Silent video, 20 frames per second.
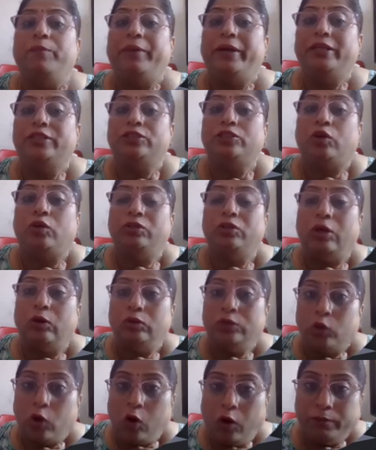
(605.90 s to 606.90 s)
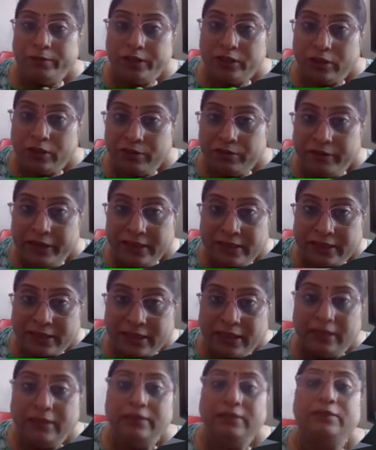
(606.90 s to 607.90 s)
based on those observing
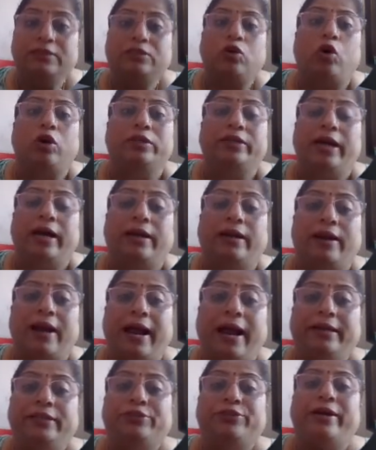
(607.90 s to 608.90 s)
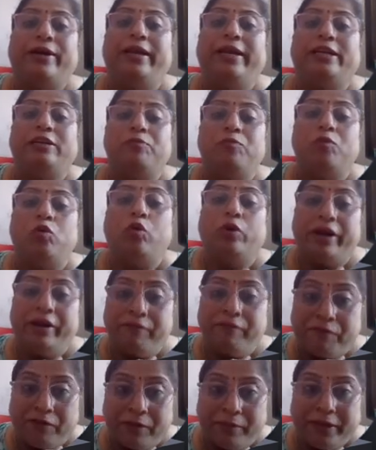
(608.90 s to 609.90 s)
skills, or they are trying to collect more
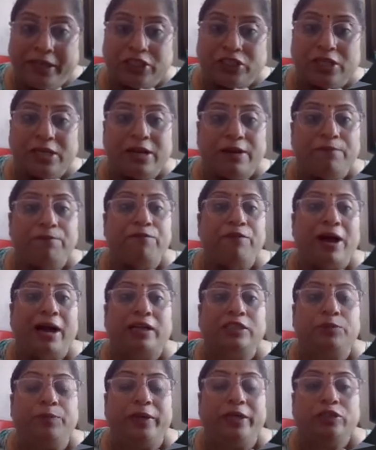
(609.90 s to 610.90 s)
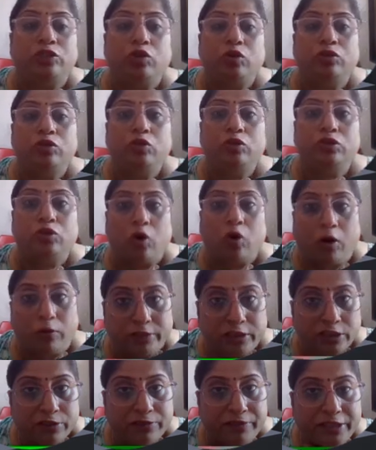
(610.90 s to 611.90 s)
information and facts based on those
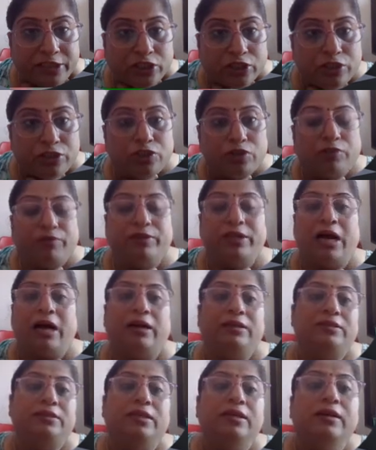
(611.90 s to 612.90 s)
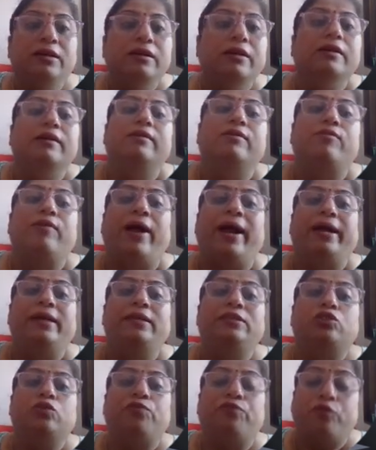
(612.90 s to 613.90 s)
observations of theirs.
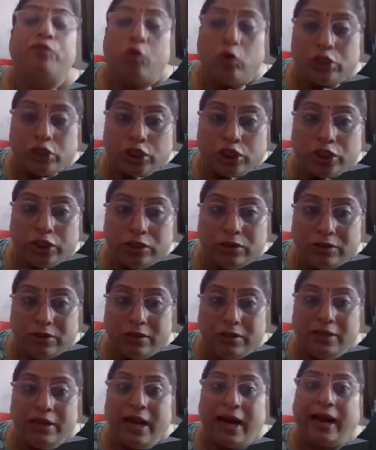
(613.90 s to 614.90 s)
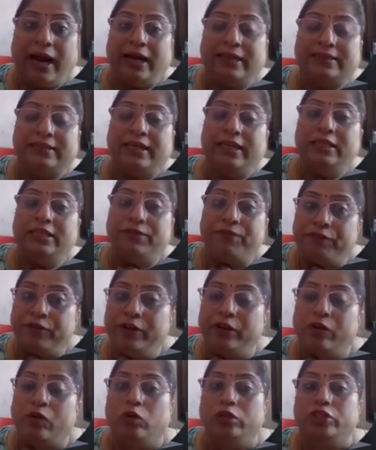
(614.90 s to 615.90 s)
Trying to question. They are asking
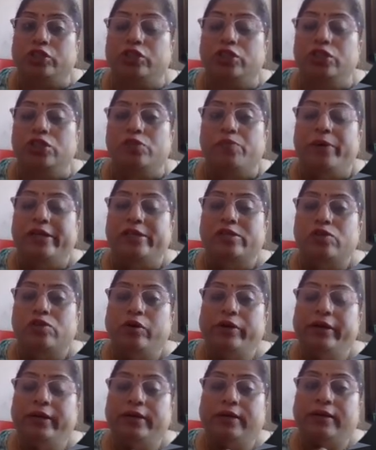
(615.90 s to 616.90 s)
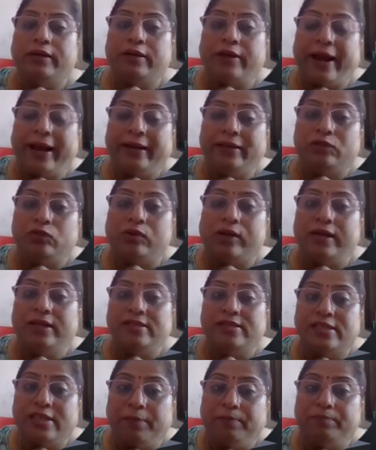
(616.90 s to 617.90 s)
different questions based on it. Trying to
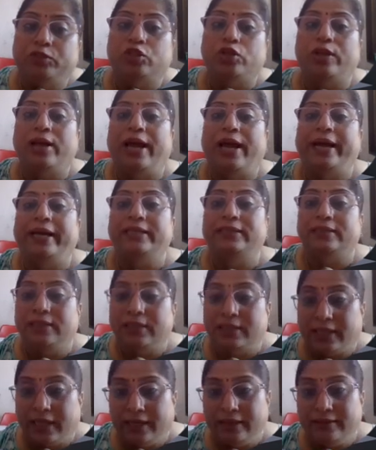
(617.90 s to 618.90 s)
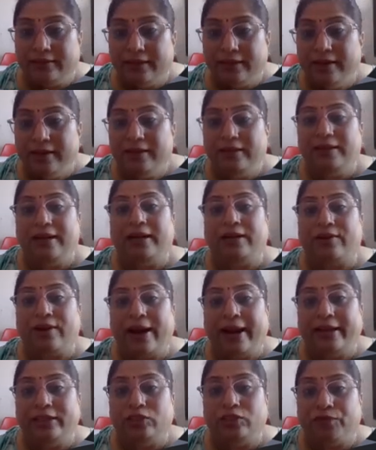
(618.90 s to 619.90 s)
conceptualize the thing. They are
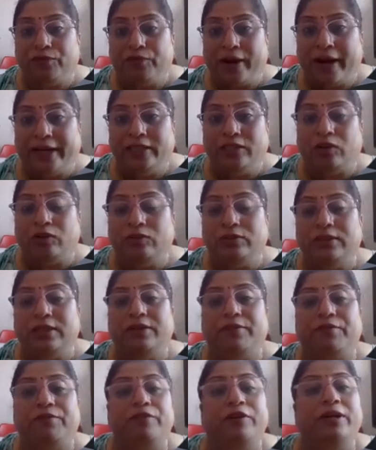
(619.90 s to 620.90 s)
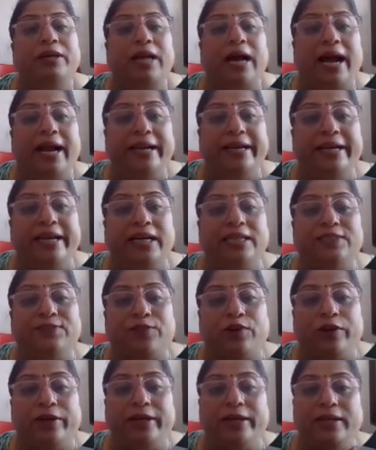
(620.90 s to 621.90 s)
trying to find out the different ideas
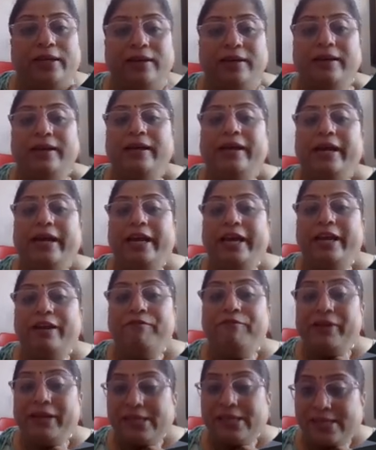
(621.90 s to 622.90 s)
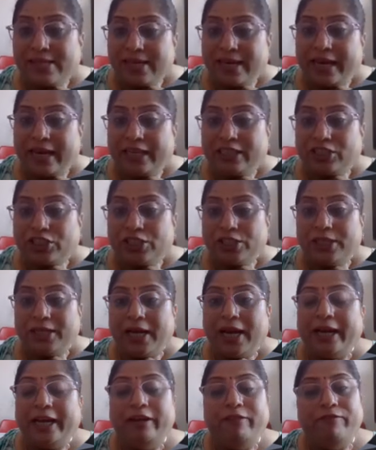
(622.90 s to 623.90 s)
for it. Investigation. They
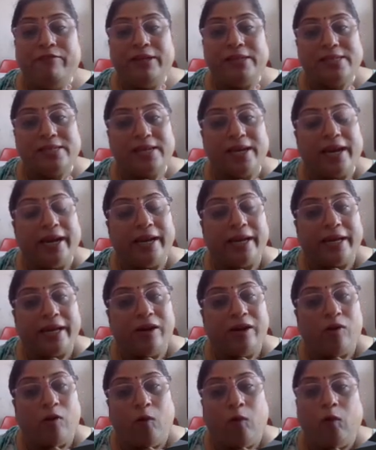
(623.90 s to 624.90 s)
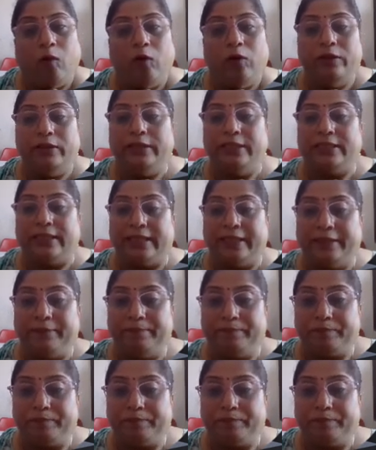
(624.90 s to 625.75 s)
are investigating all the time.